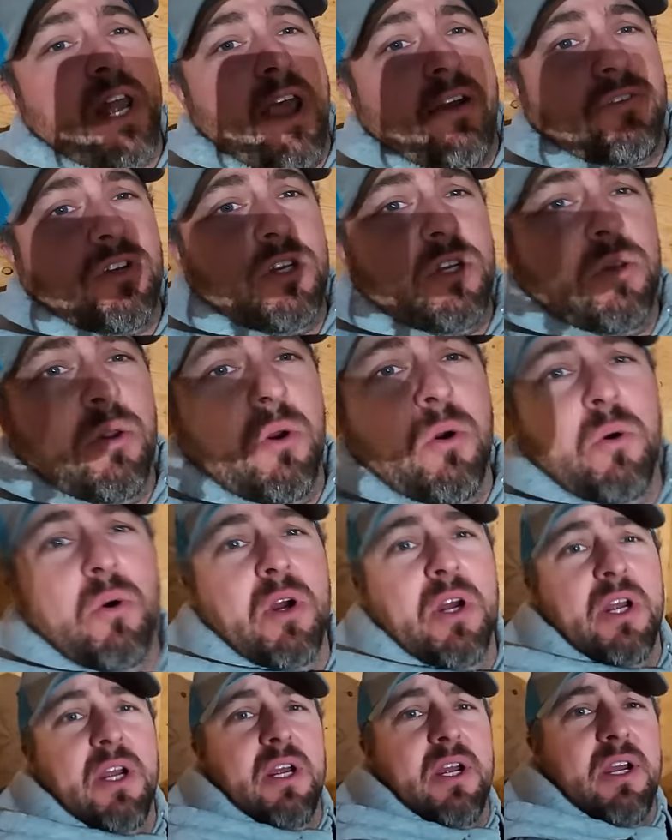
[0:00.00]
going to have to do
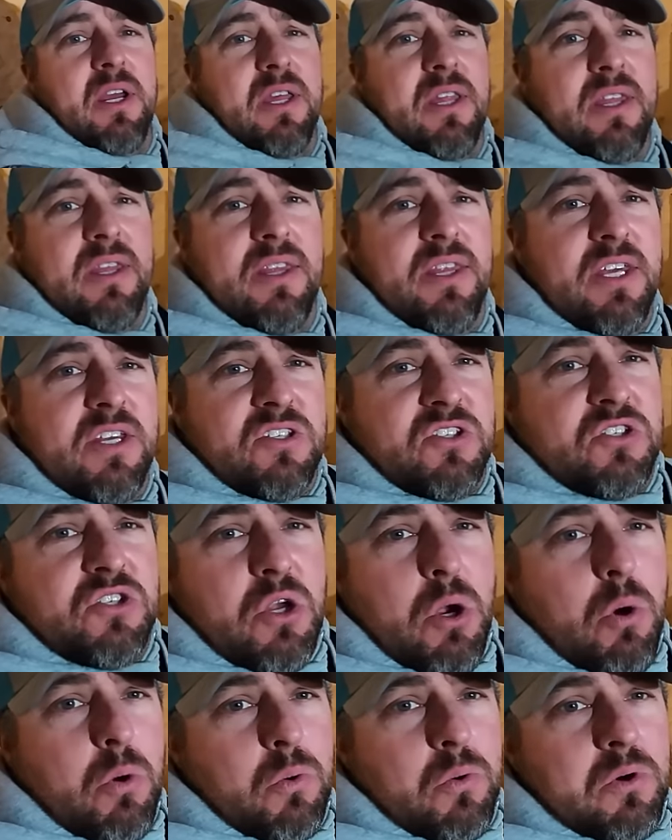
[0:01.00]
this
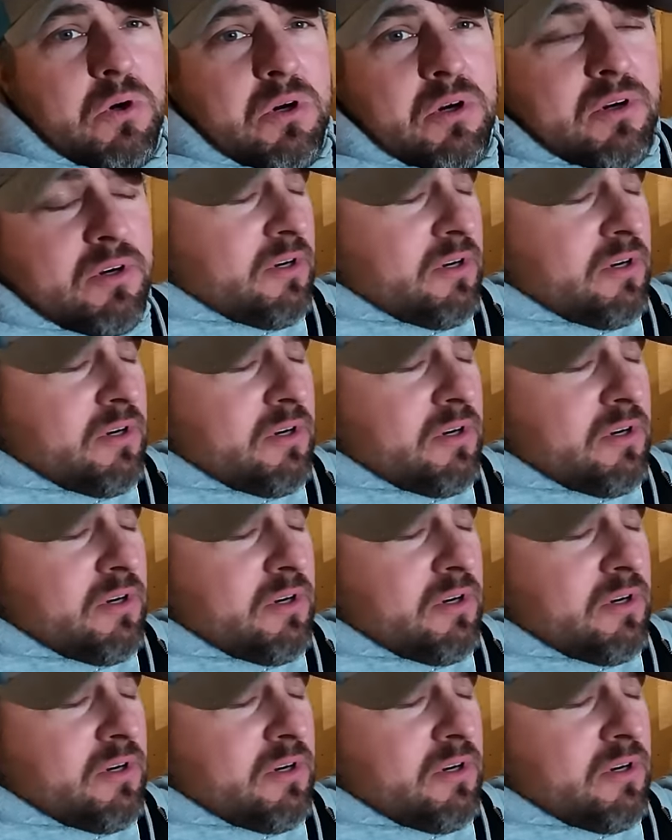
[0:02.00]
zone